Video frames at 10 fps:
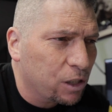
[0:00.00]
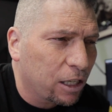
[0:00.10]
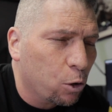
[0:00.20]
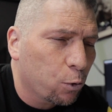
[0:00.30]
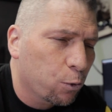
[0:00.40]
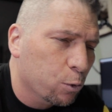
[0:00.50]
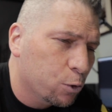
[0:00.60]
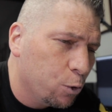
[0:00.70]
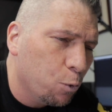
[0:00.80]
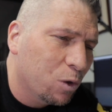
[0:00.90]
I go
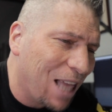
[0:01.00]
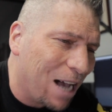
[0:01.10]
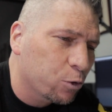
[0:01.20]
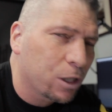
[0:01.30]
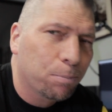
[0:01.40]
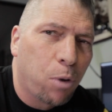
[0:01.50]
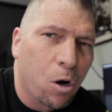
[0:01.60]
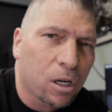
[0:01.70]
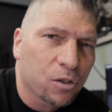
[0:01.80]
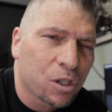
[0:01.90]
through two thousand
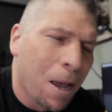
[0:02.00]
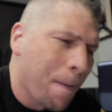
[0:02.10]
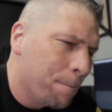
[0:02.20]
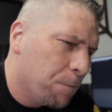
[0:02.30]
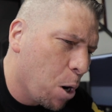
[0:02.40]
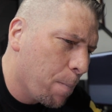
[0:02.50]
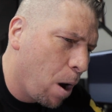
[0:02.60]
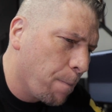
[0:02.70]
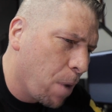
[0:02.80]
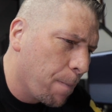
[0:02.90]
parts, boom,
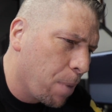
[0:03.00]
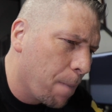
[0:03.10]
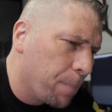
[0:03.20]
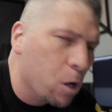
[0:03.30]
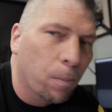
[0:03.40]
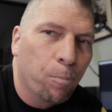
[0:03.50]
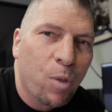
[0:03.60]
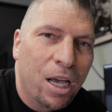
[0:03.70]
boom, boom, boom, boom.